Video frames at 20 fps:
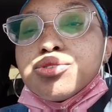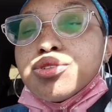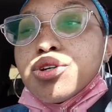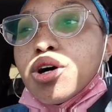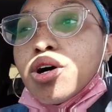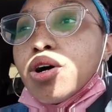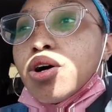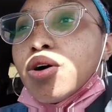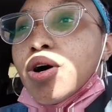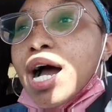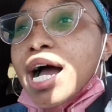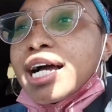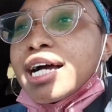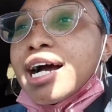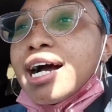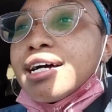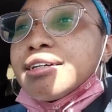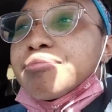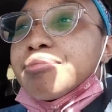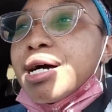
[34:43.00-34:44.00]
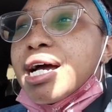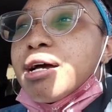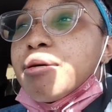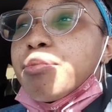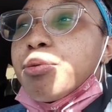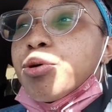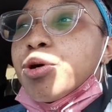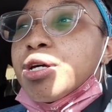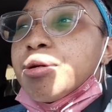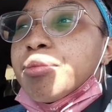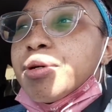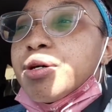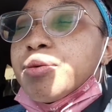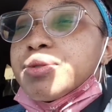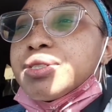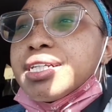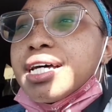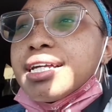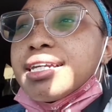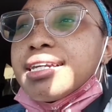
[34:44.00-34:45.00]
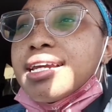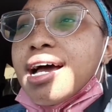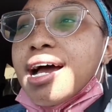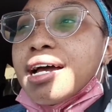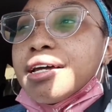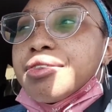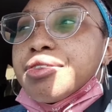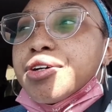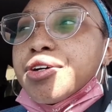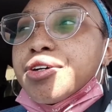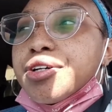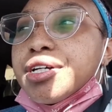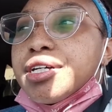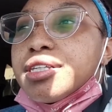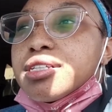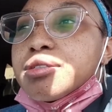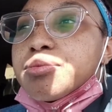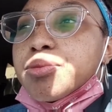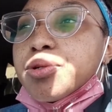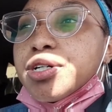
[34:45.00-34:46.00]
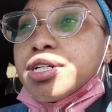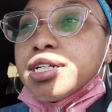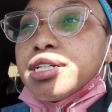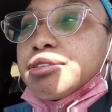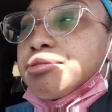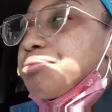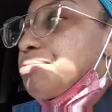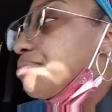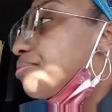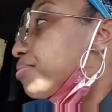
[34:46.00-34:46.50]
So I got my appointment was at 9:30 this morning.